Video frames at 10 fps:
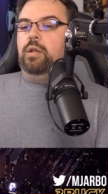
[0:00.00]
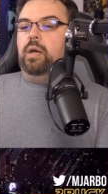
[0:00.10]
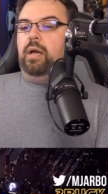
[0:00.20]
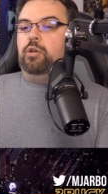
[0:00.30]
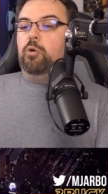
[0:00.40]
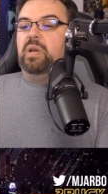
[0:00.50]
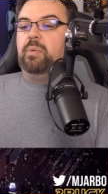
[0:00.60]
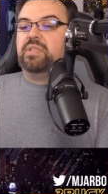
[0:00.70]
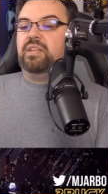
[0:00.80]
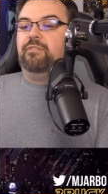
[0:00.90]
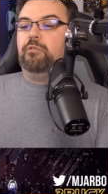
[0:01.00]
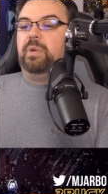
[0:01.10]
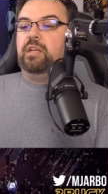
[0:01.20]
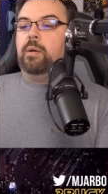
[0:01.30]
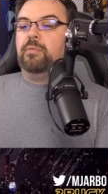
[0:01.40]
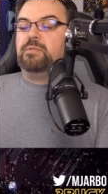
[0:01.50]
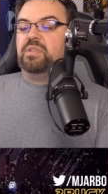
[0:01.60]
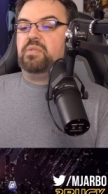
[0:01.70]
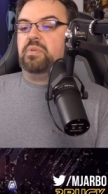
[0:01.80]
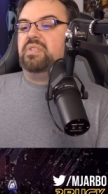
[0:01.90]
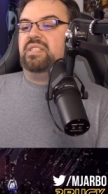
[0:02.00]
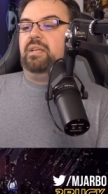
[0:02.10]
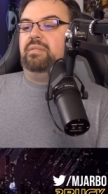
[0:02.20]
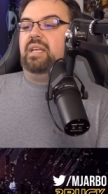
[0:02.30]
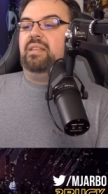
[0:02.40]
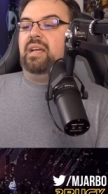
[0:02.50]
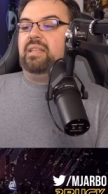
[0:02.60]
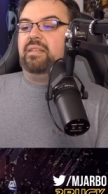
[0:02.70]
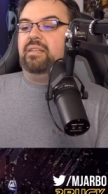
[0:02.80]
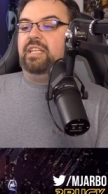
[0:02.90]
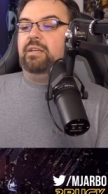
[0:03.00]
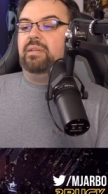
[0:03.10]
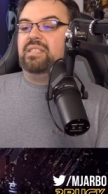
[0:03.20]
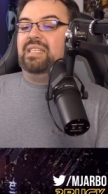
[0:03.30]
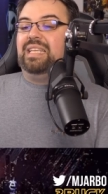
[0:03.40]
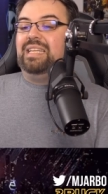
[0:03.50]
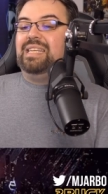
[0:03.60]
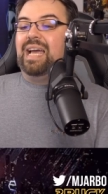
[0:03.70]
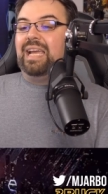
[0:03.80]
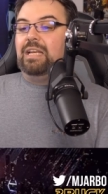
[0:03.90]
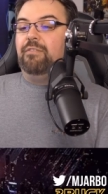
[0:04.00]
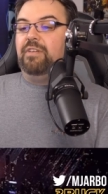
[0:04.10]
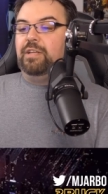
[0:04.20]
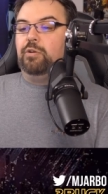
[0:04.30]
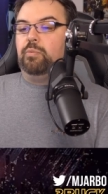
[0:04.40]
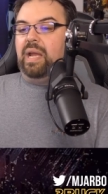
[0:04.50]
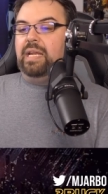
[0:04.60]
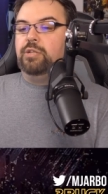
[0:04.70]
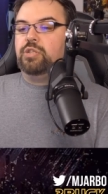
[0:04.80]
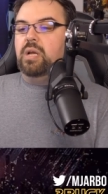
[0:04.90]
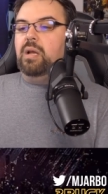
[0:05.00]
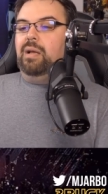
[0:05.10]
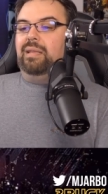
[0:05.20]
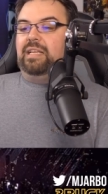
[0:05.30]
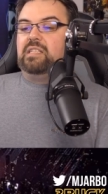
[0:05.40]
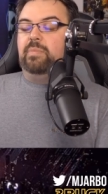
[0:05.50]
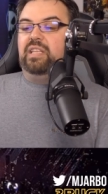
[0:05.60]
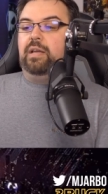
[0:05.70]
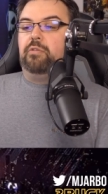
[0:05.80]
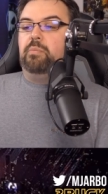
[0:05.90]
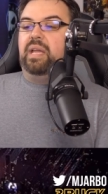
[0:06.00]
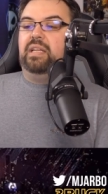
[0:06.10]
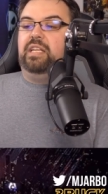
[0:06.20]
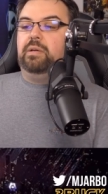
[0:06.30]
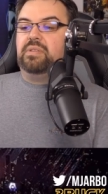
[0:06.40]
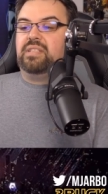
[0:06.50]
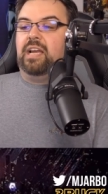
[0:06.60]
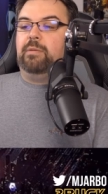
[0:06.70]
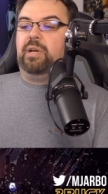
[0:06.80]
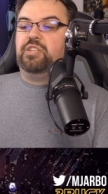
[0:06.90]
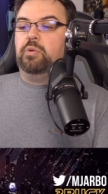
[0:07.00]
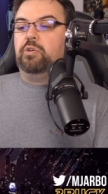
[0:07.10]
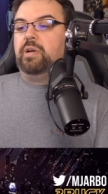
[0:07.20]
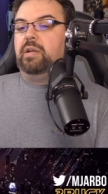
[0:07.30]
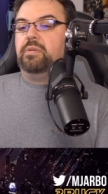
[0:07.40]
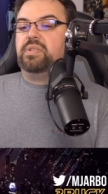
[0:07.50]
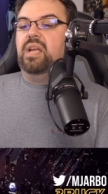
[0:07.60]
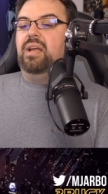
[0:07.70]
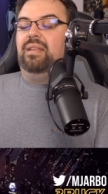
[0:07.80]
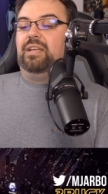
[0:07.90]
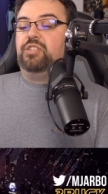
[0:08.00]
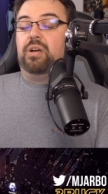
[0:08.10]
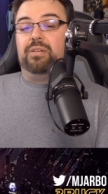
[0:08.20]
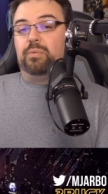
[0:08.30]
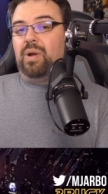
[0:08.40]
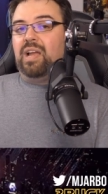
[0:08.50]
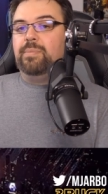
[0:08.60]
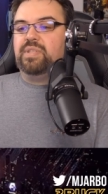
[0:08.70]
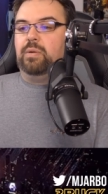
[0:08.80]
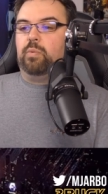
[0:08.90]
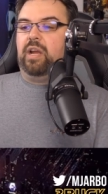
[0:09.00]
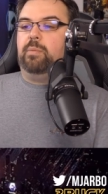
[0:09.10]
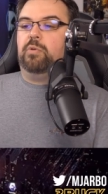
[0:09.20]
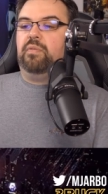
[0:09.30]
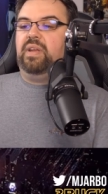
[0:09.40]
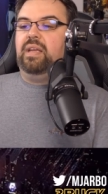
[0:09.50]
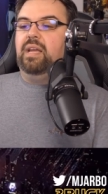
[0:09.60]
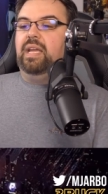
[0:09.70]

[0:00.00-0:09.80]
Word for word: Uh, nobody was confirming numbers, but sources tell Deadline that the deal is in the nine figure range. Like some of the other mega deals signed by show creators like Shonda Rhimes and Ryan Murphy,